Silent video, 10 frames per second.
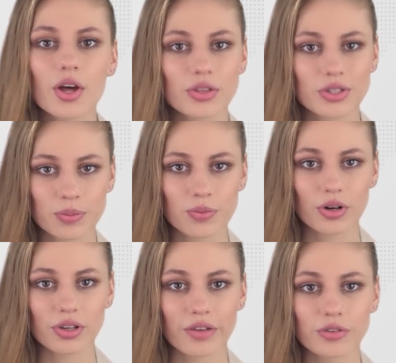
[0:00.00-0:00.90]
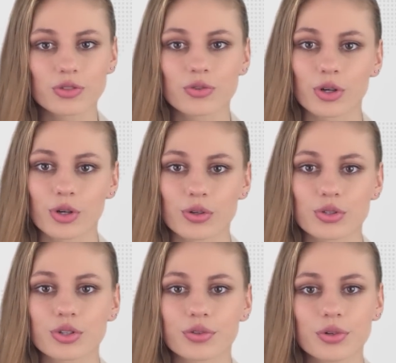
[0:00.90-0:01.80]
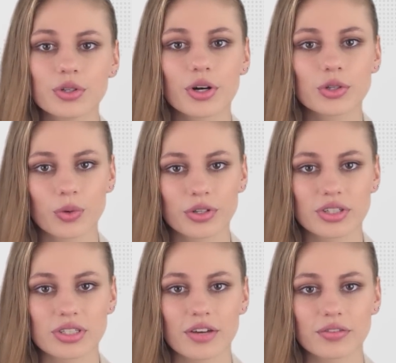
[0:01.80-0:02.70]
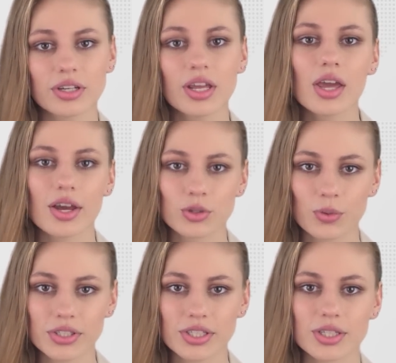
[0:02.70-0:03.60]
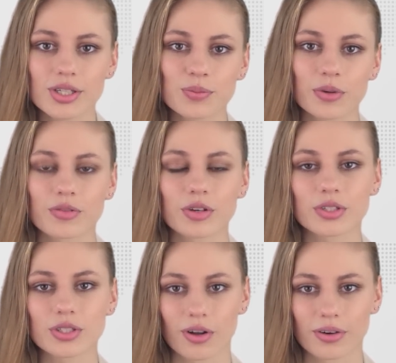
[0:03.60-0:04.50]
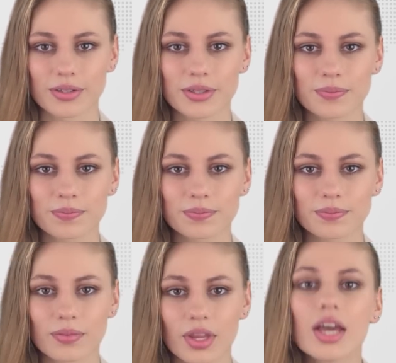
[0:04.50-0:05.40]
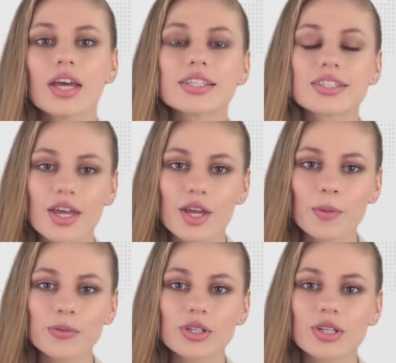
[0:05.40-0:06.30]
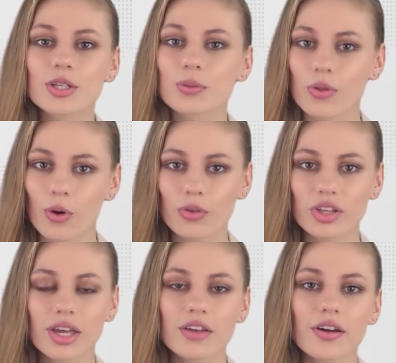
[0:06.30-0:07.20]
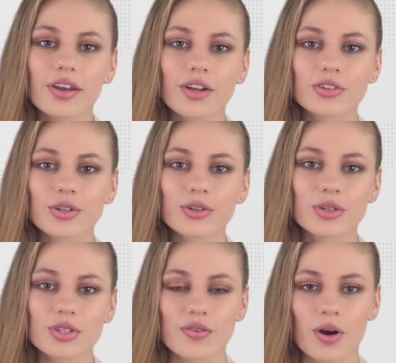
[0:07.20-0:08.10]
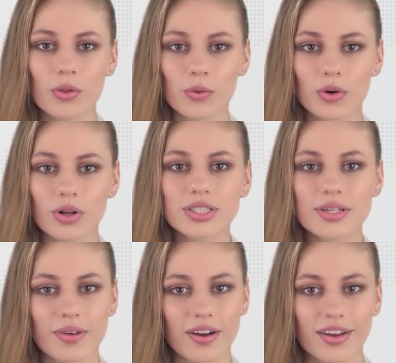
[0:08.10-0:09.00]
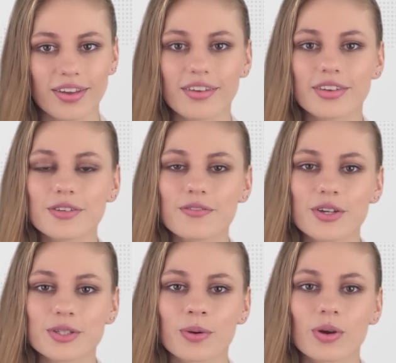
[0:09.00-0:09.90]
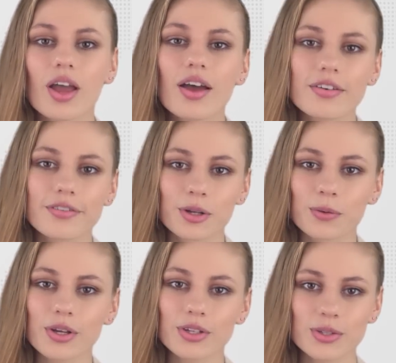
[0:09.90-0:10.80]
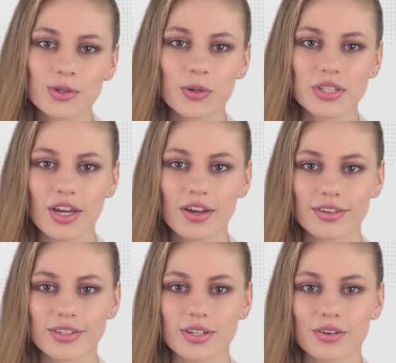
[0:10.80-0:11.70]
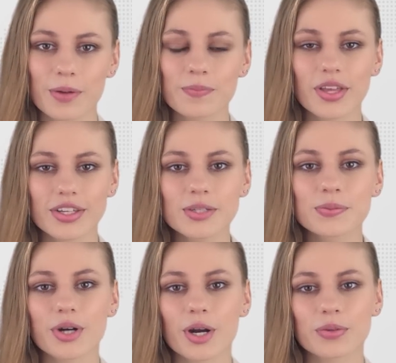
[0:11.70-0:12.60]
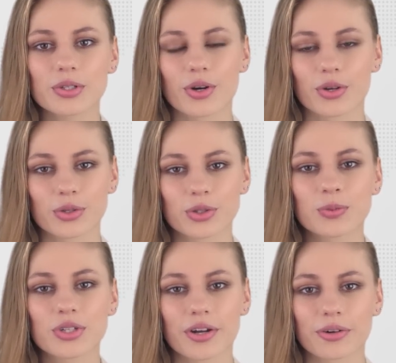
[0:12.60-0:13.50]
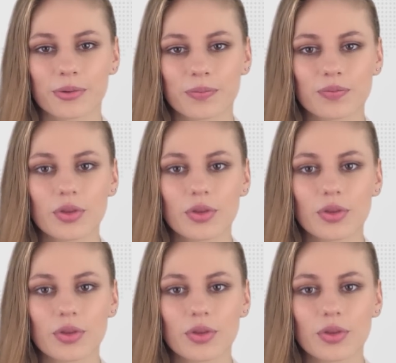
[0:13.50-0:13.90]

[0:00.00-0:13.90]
The support levels for US crude are $27 and $26.50. Stay up to date with all the key financial news around the world by liking us on Facebook, following us on Twitter and Instagram, and subscribing to our YouTube channel.